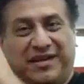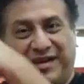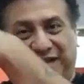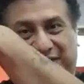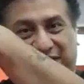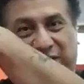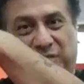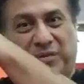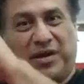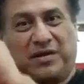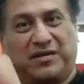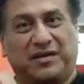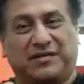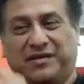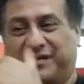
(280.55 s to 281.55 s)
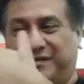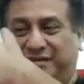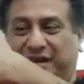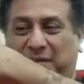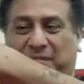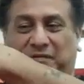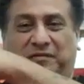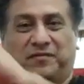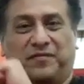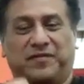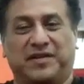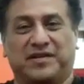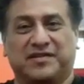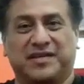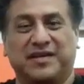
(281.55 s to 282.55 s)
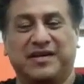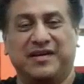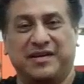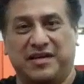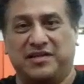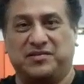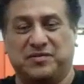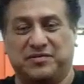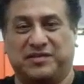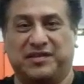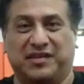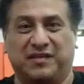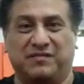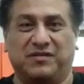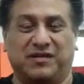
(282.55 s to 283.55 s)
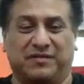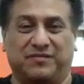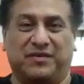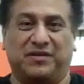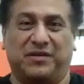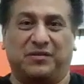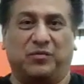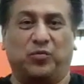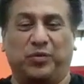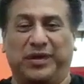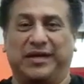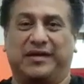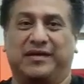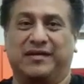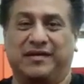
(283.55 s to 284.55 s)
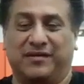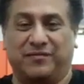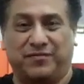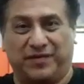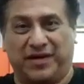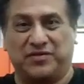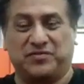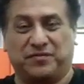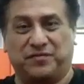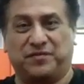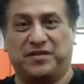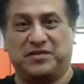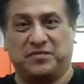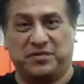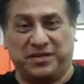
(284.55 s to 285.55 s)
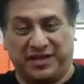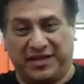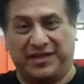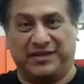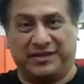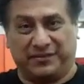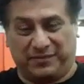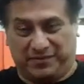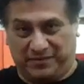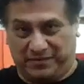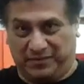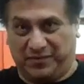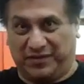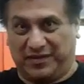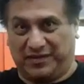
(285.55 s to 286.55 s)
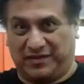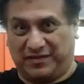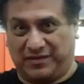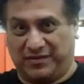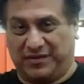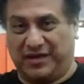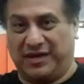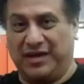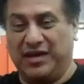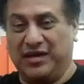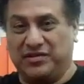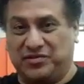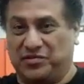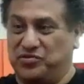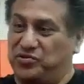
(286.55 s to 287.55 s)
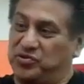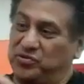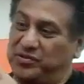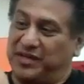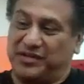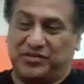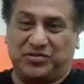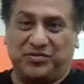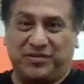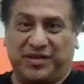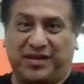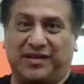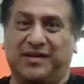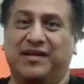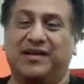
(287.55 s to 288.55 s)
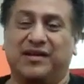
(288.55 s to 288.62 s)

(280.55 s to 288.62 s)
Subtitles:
and it's going to round out the top of your fist, and so it's going to give you a very weak and fragile fist when you hit with it, okay? So do not do that.